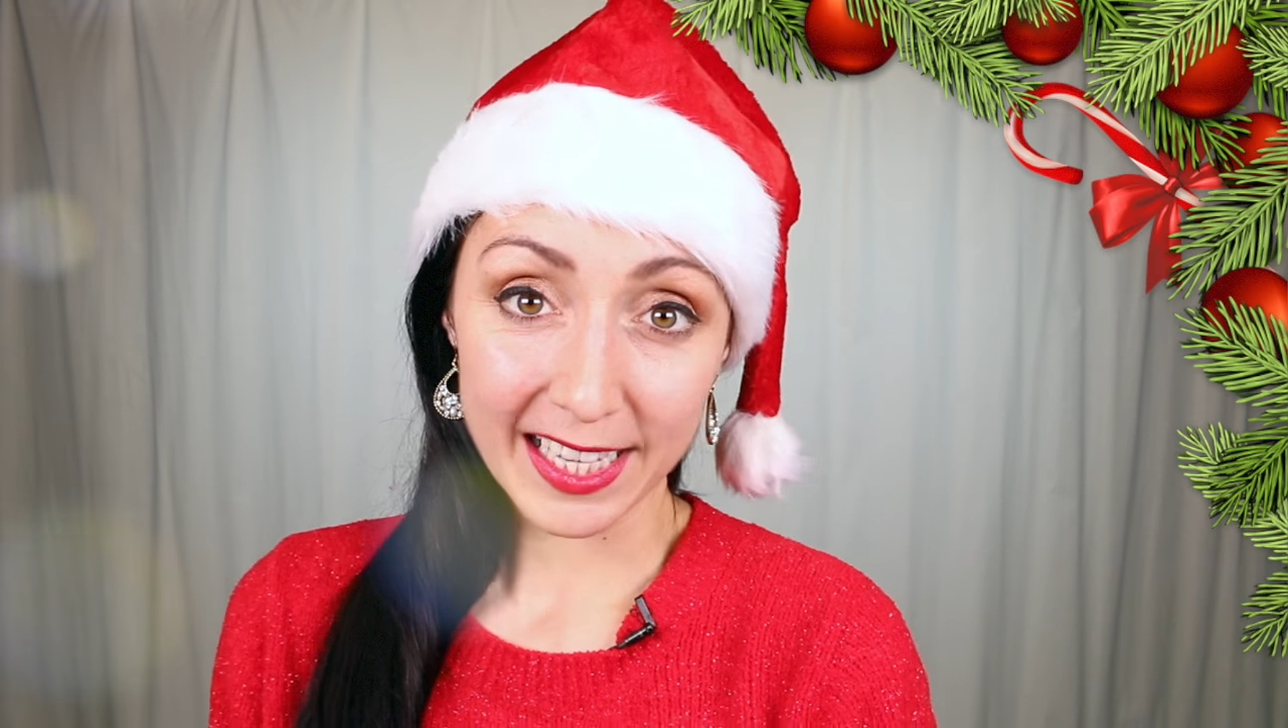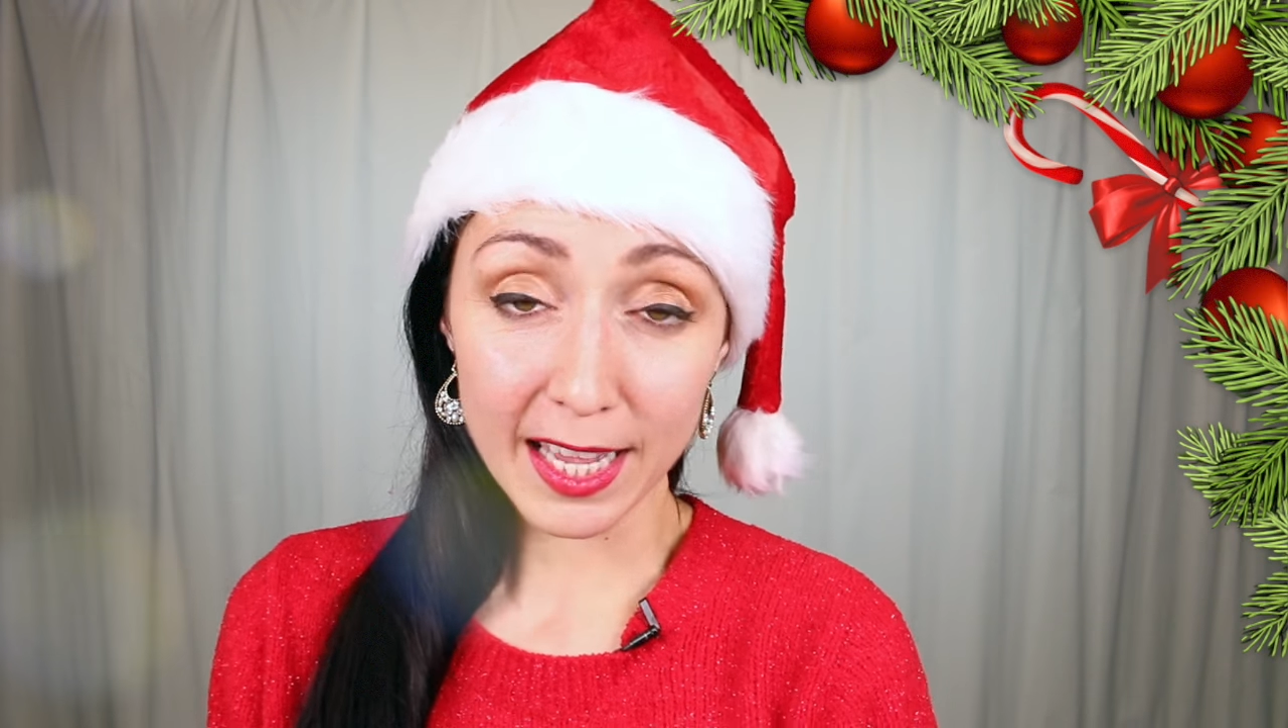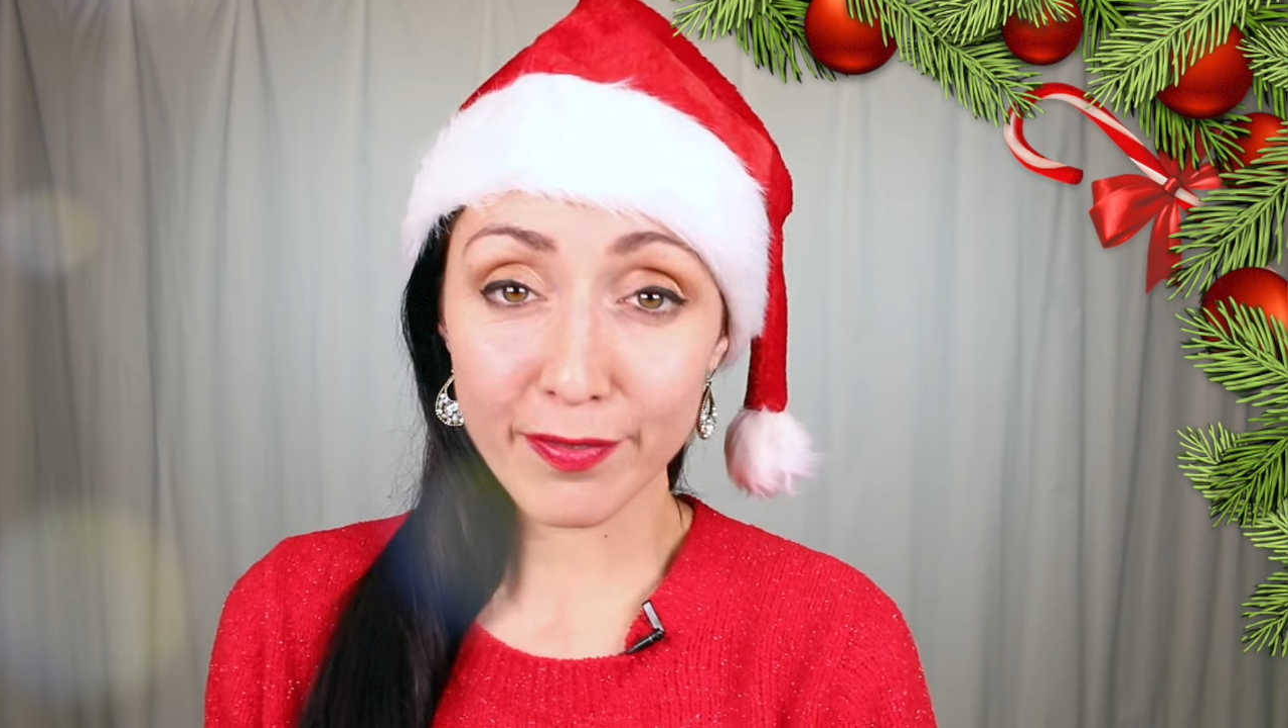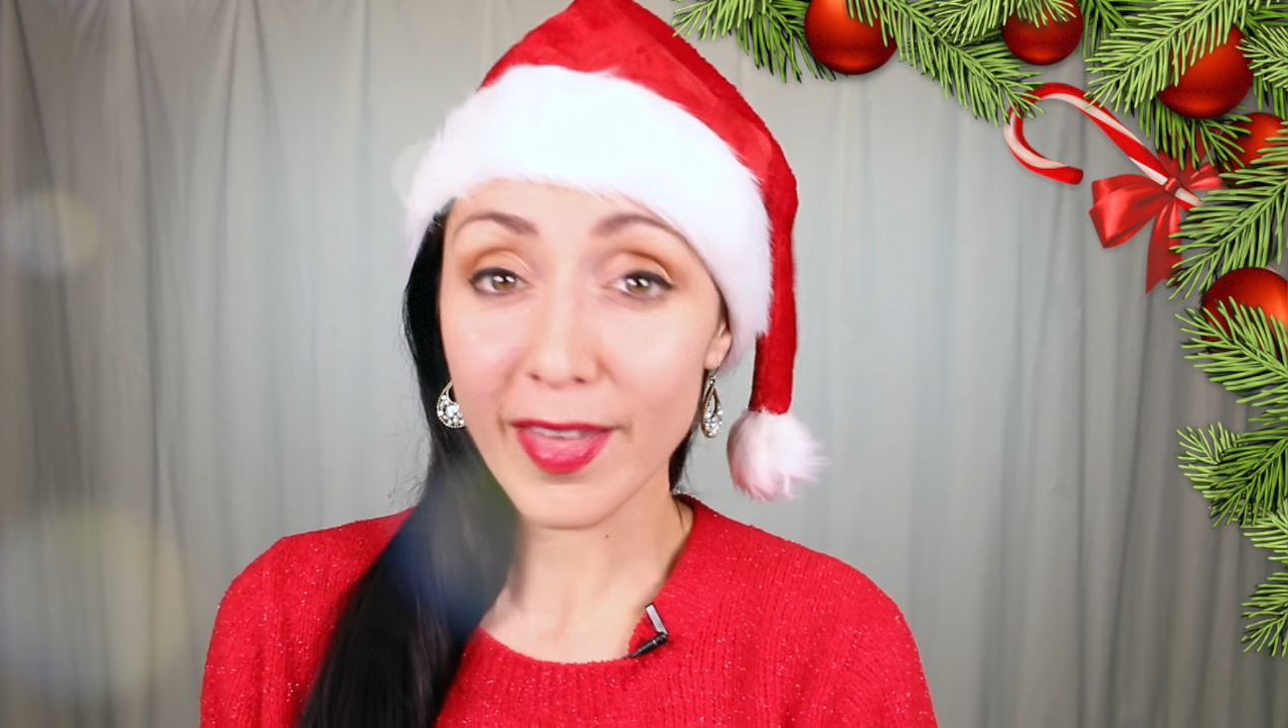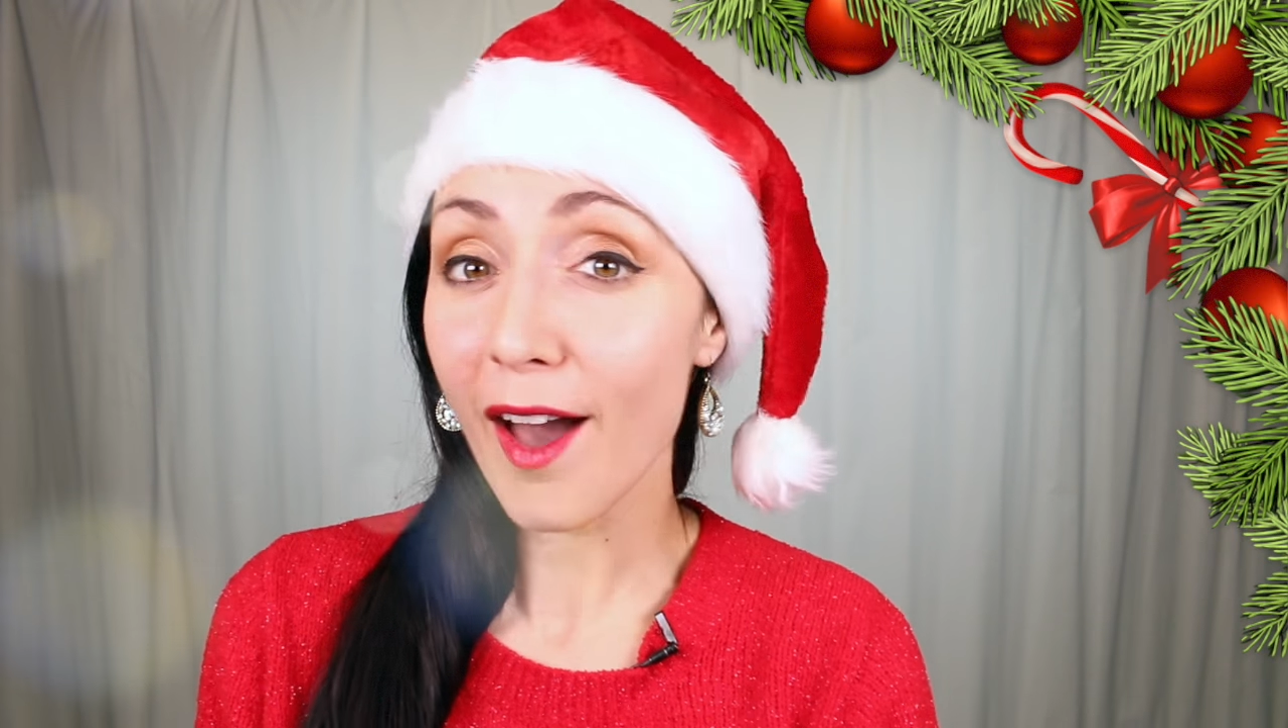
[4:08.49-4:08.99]

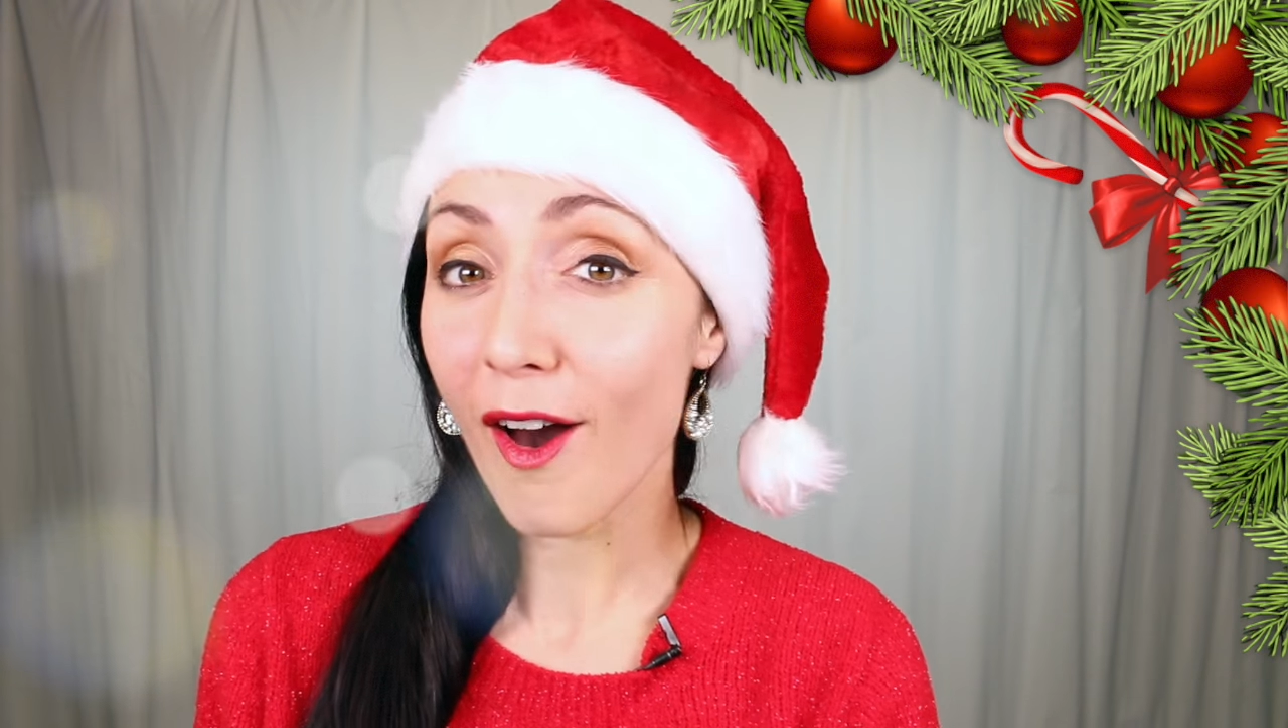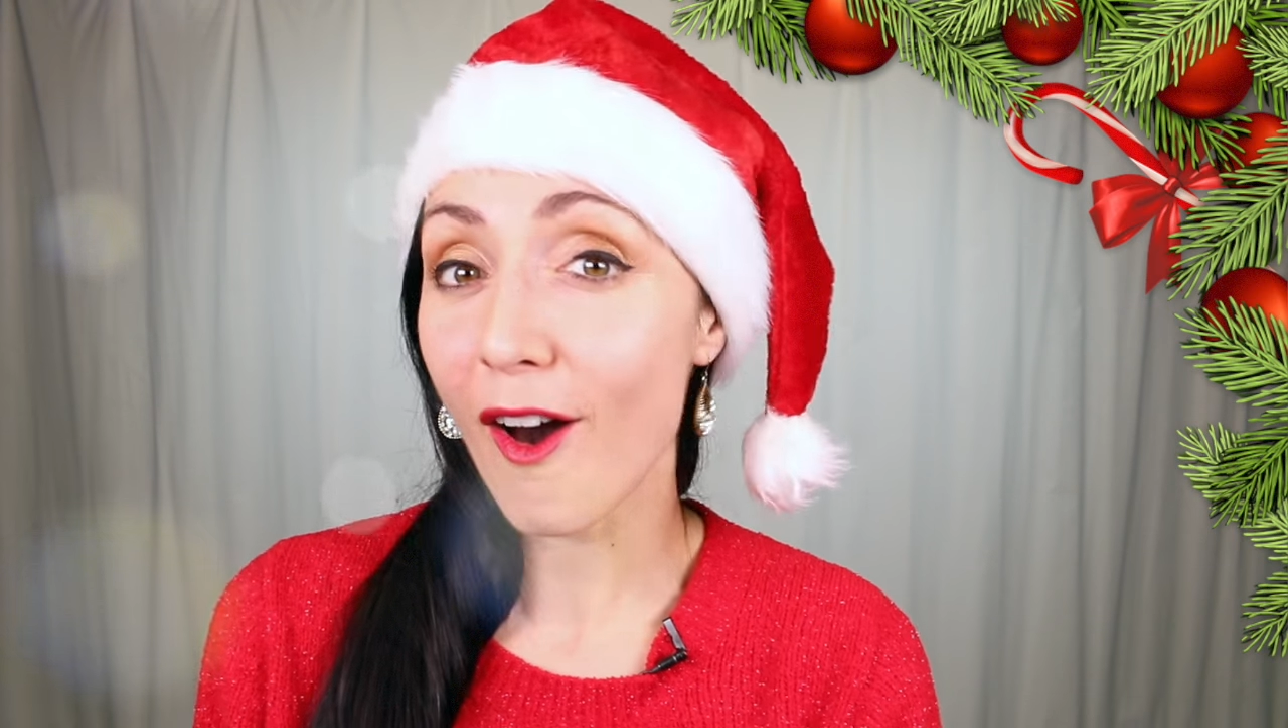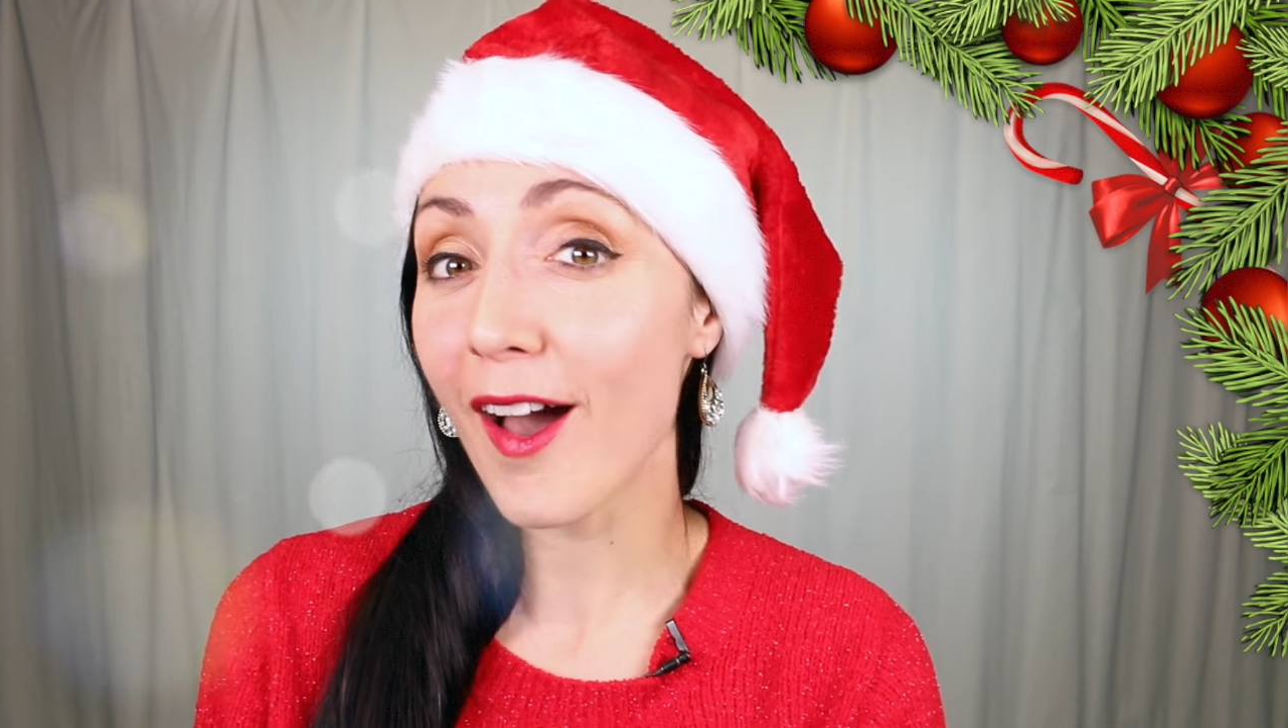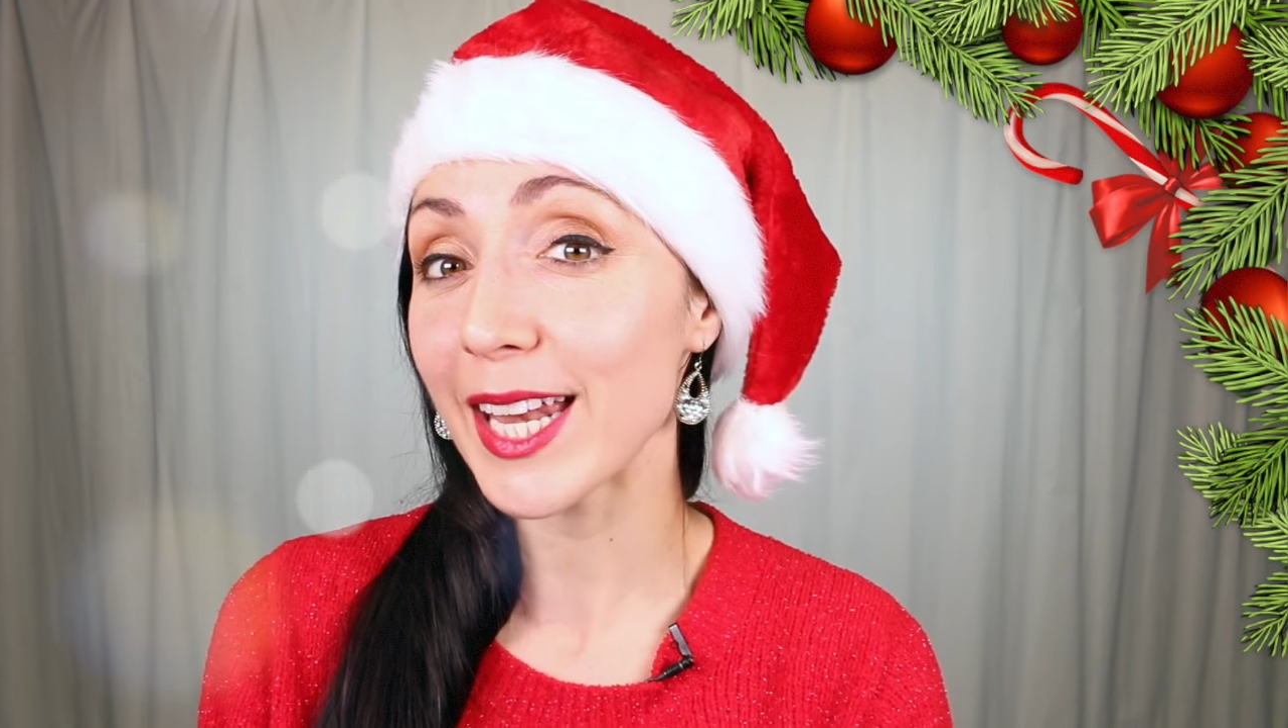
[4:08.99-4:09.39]
If there are